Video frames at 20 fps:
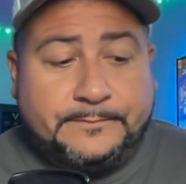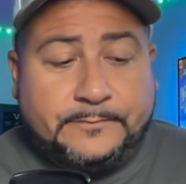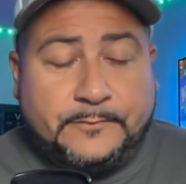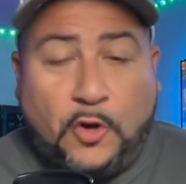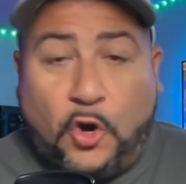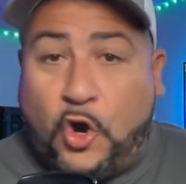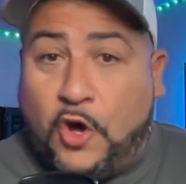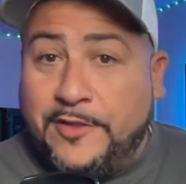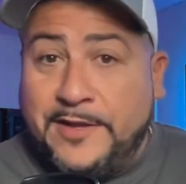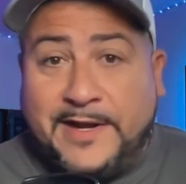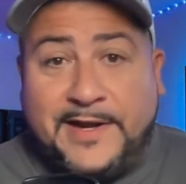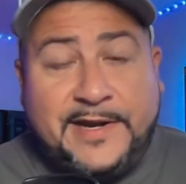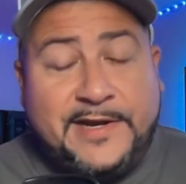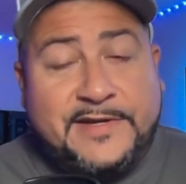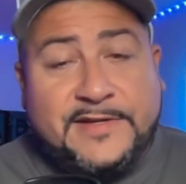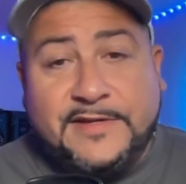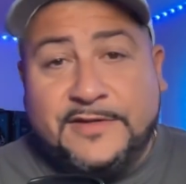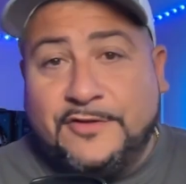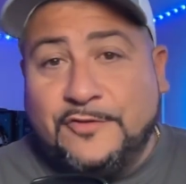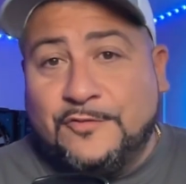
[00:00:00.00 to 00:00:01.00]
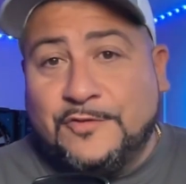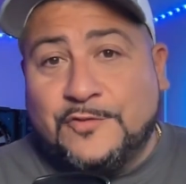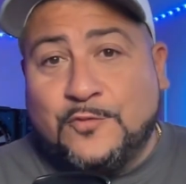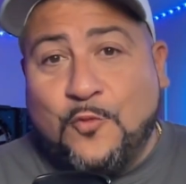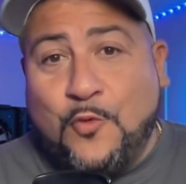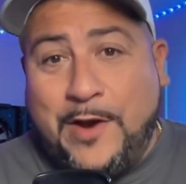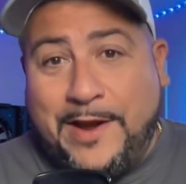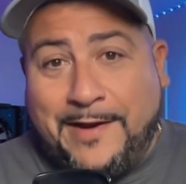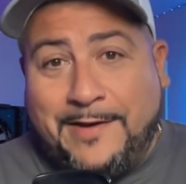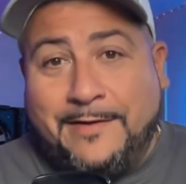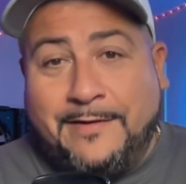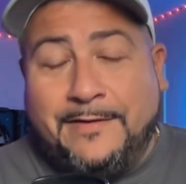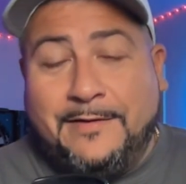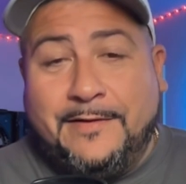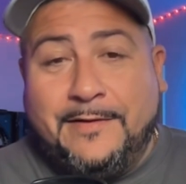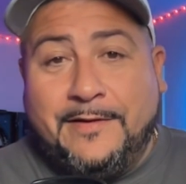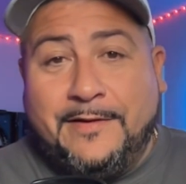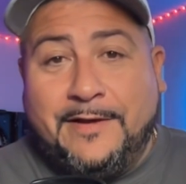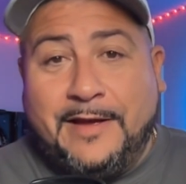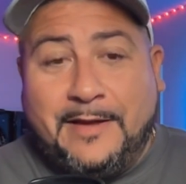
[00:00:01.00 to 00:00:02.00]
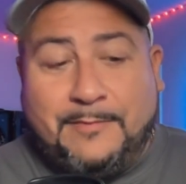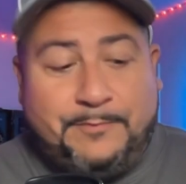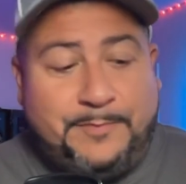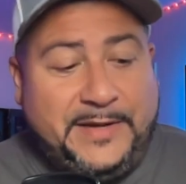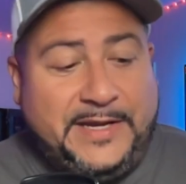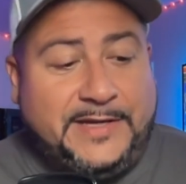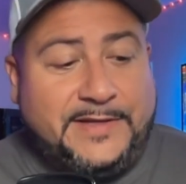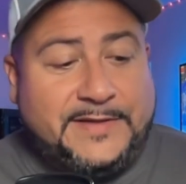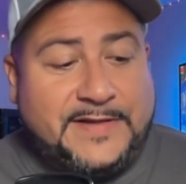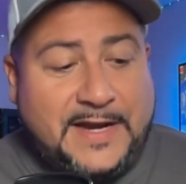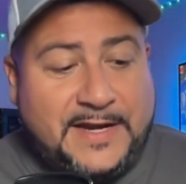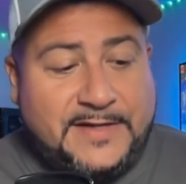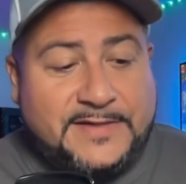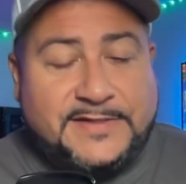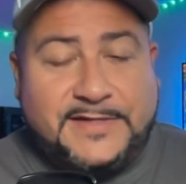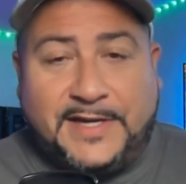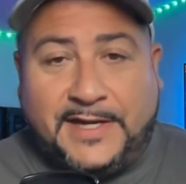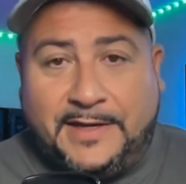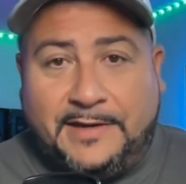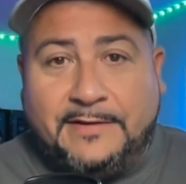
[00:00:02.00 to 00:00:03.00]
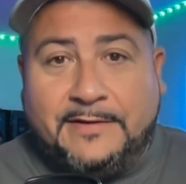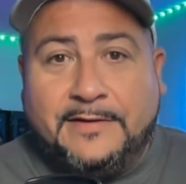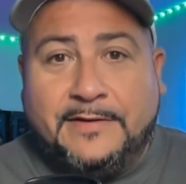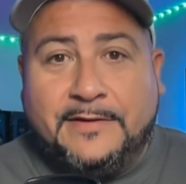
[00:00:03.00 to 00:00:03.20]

All they needed to do was win and beat Tennessee